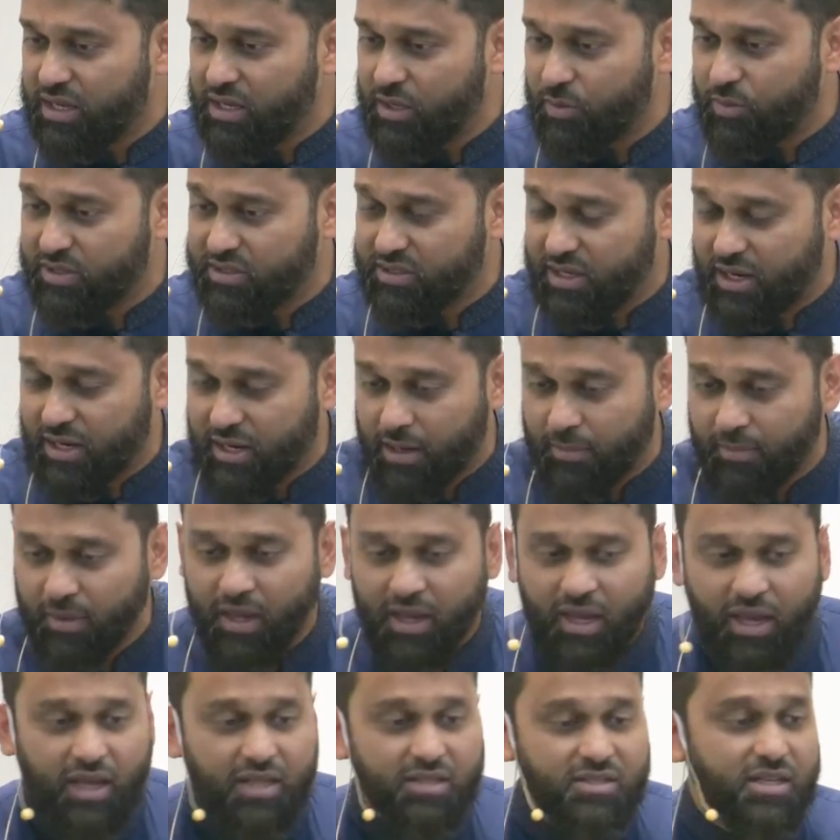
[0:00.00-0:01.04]
alaihi wasallam
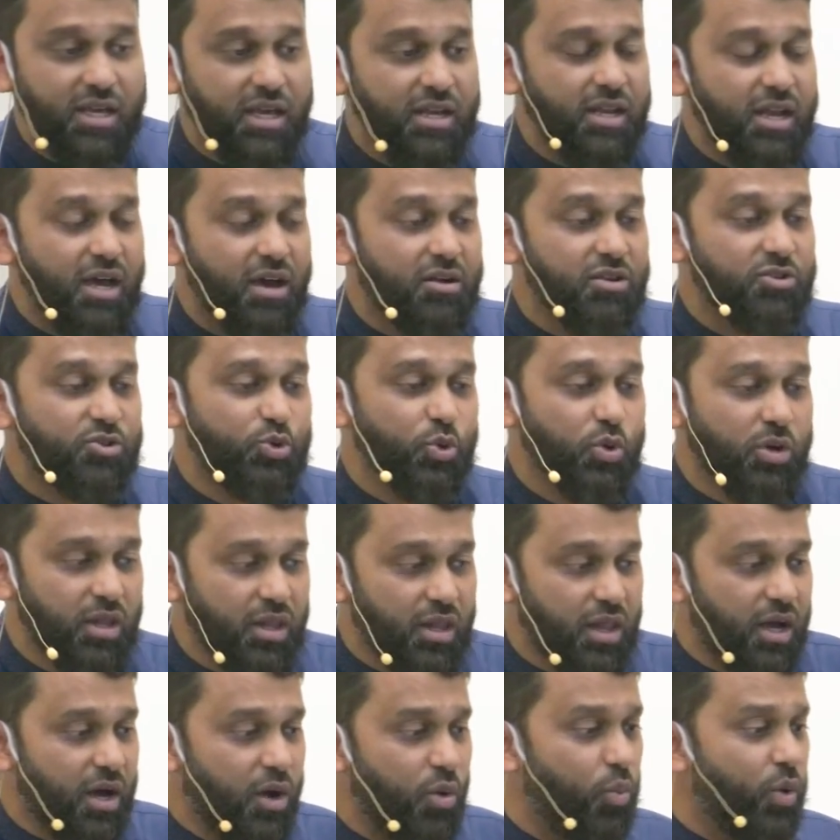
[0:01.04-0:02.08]
and said, Ya
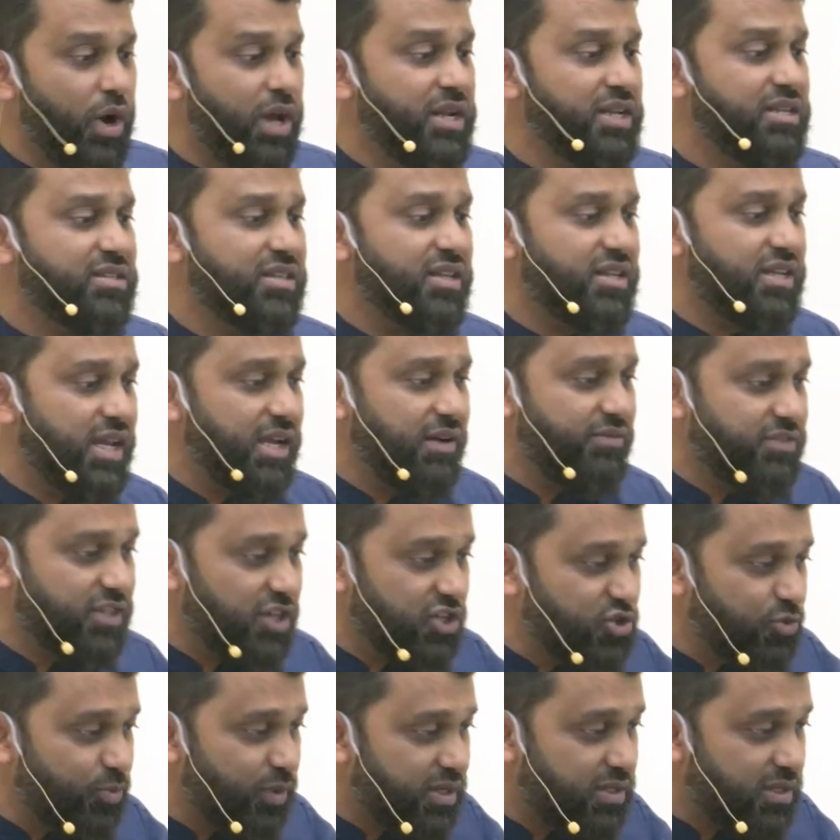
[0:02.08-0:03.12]
Rasulullah, when is the day of
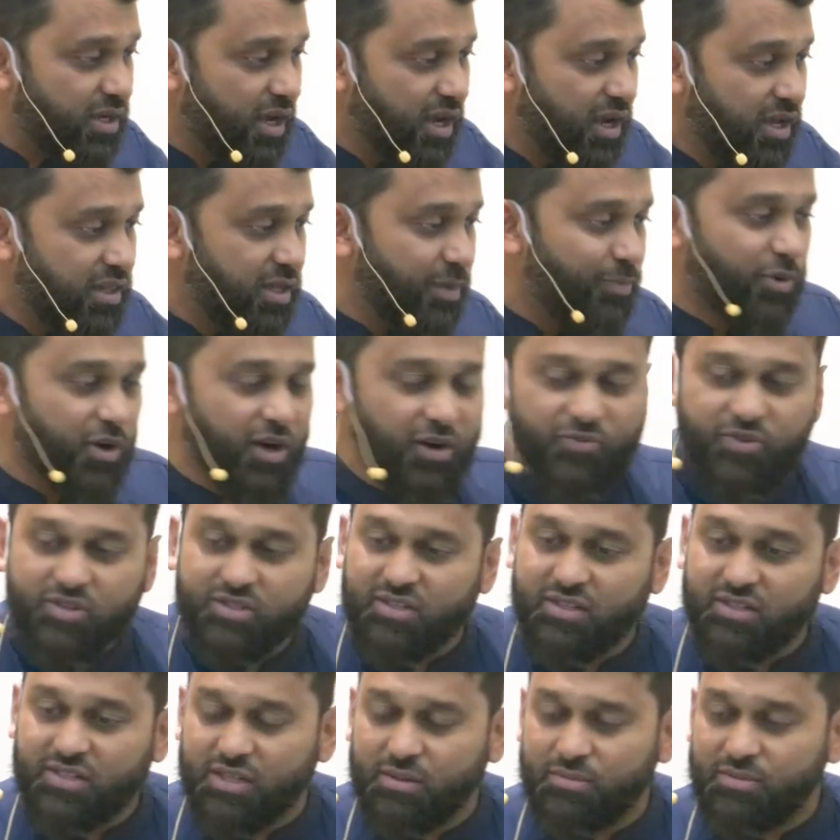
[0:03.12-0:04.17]
judgment? The Prophet
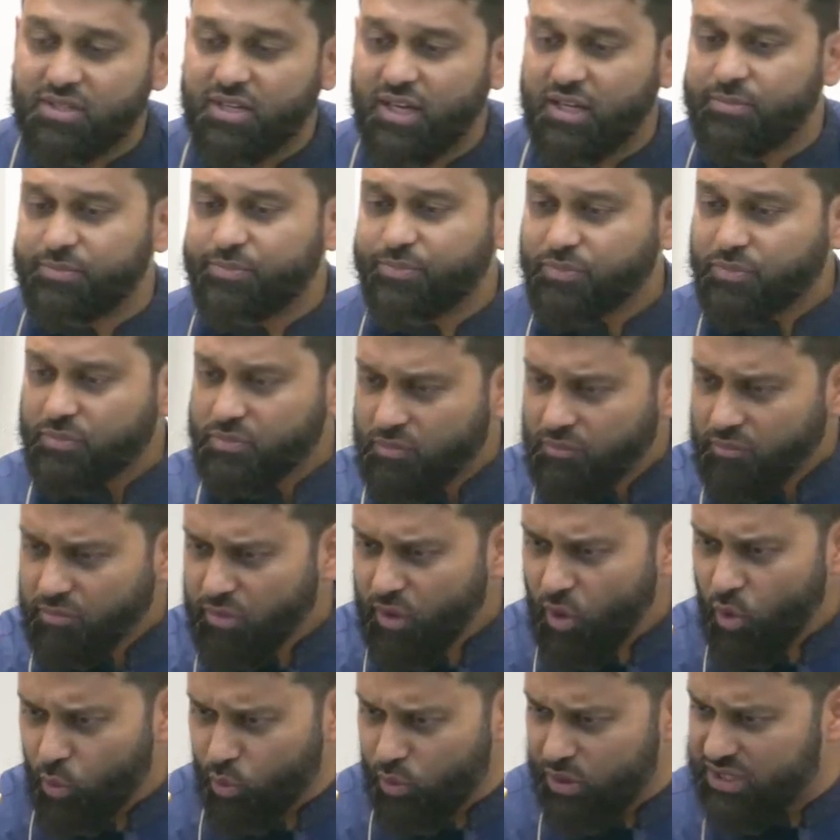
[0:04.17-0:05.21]
sallallahu said,
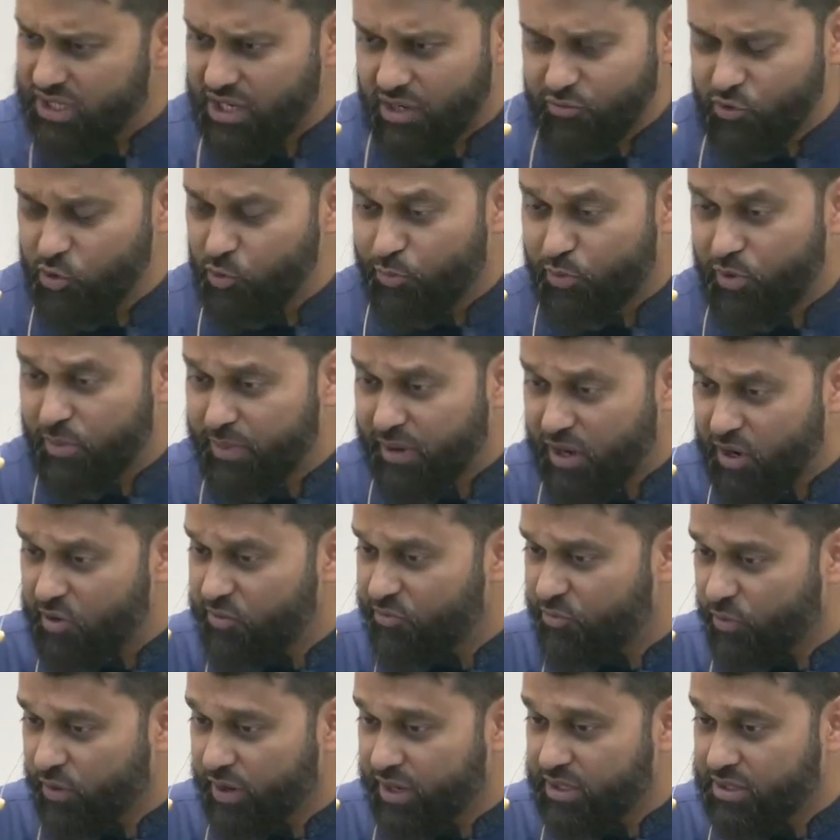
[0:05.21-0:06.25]
what have you
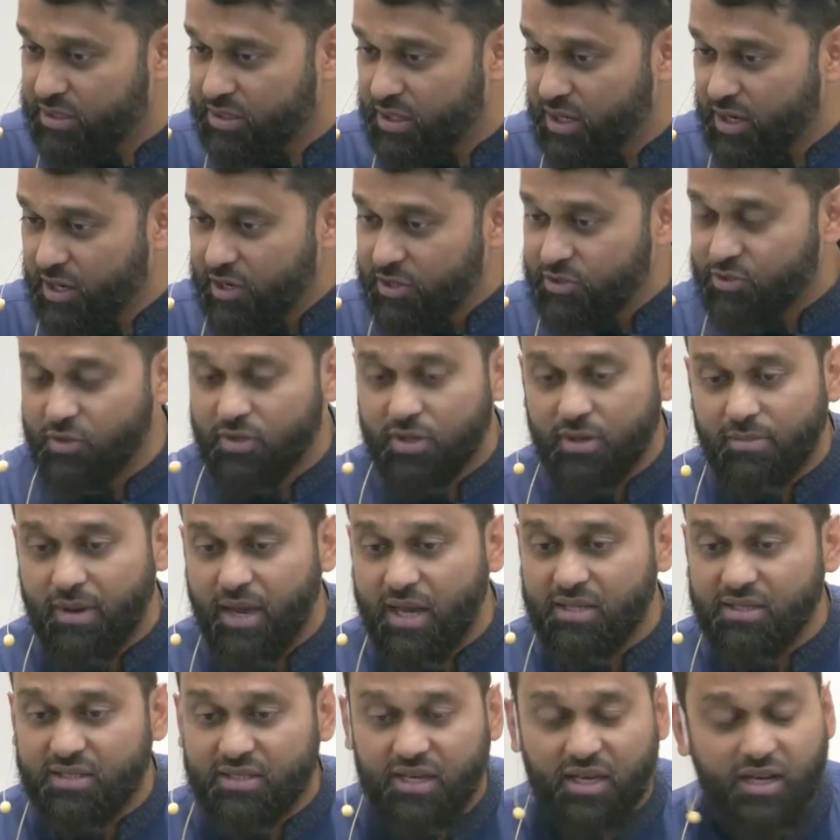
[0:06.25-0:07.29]
prepared for it? So the
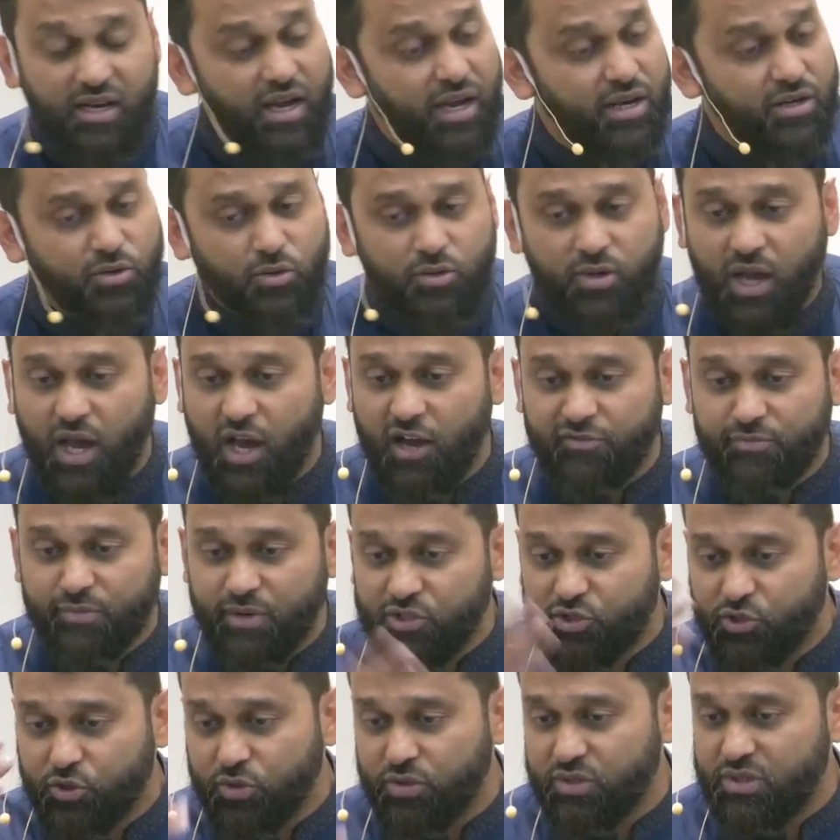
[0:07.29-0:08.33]
man said, I don't have
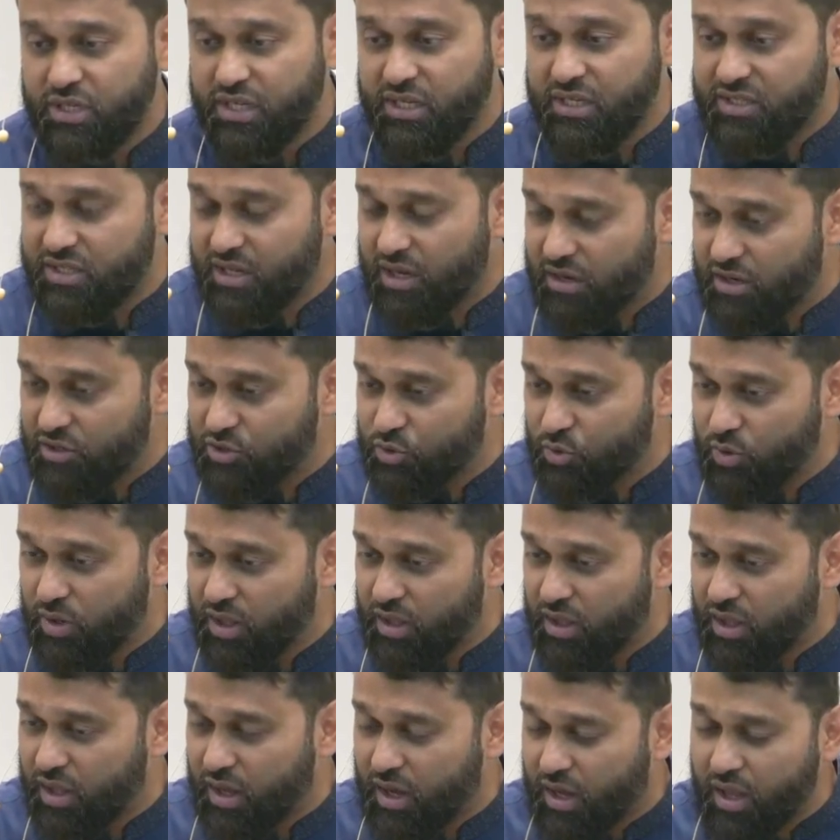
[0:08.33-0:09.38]
much good deeds, Ya
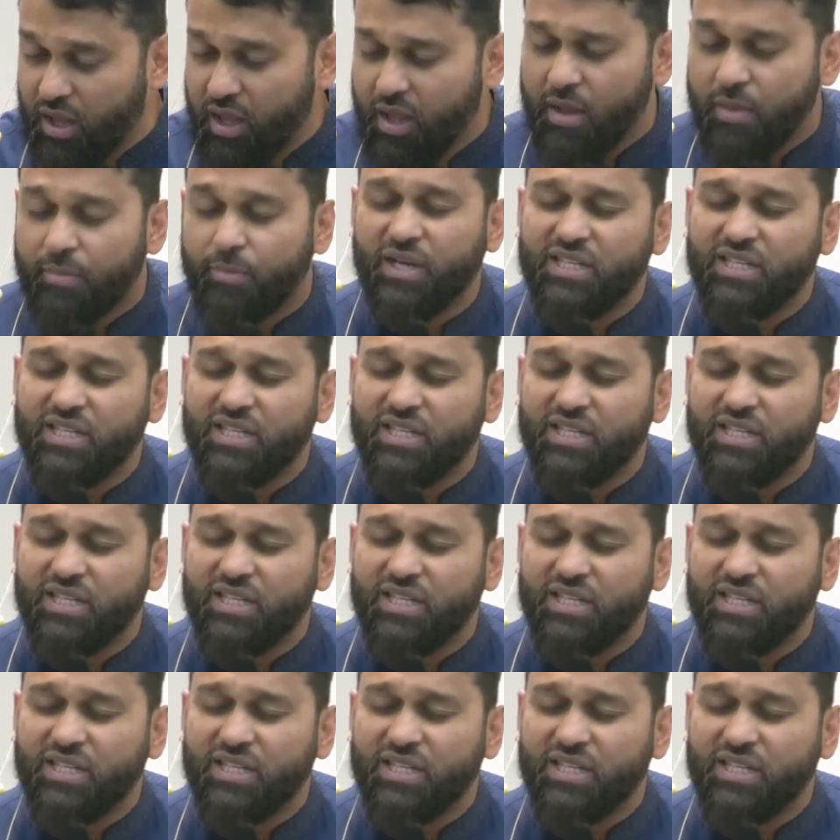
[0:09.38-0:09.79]
Rasulullah,